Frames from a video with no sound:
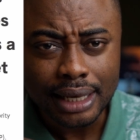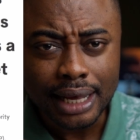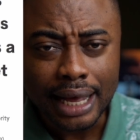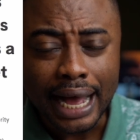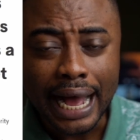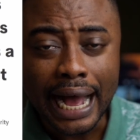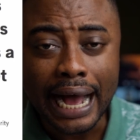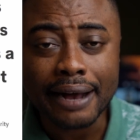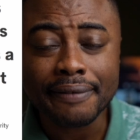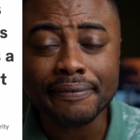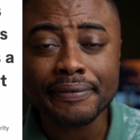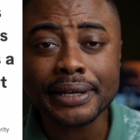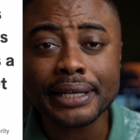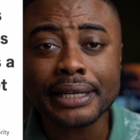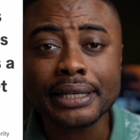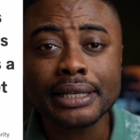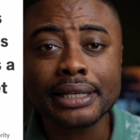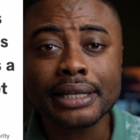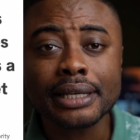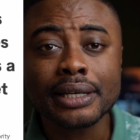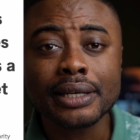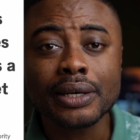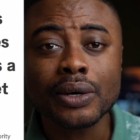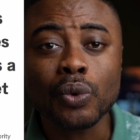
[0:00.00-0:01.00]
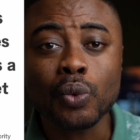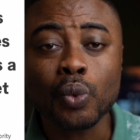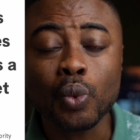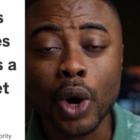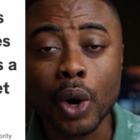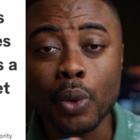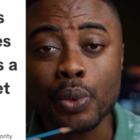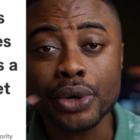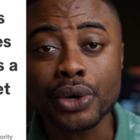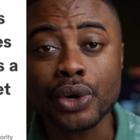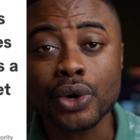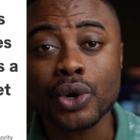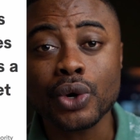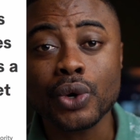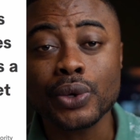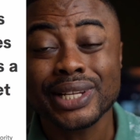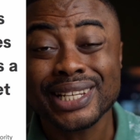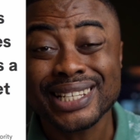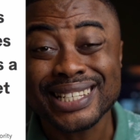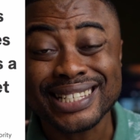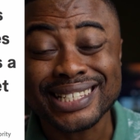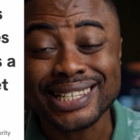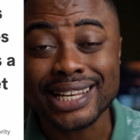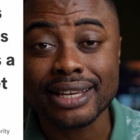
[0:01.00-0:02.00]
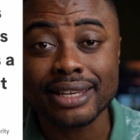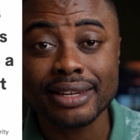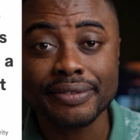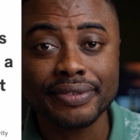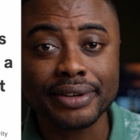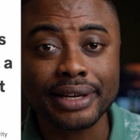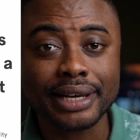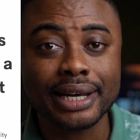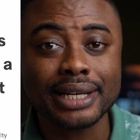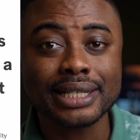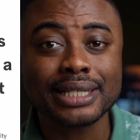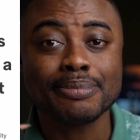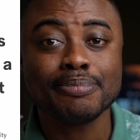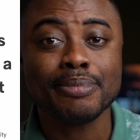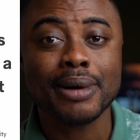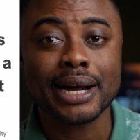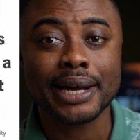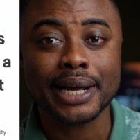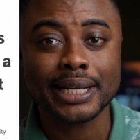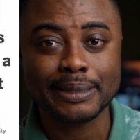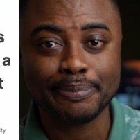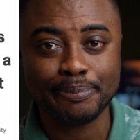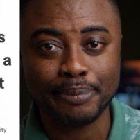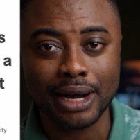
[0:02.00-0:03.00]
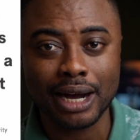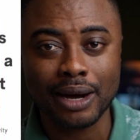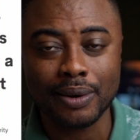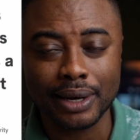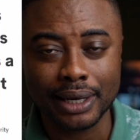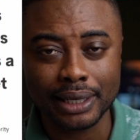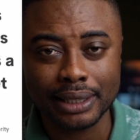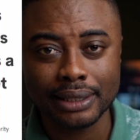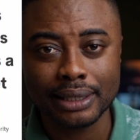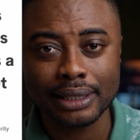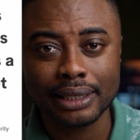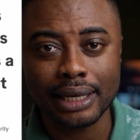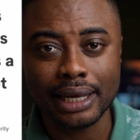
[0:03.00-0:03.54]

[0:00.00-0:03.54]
having what we call the significant market power,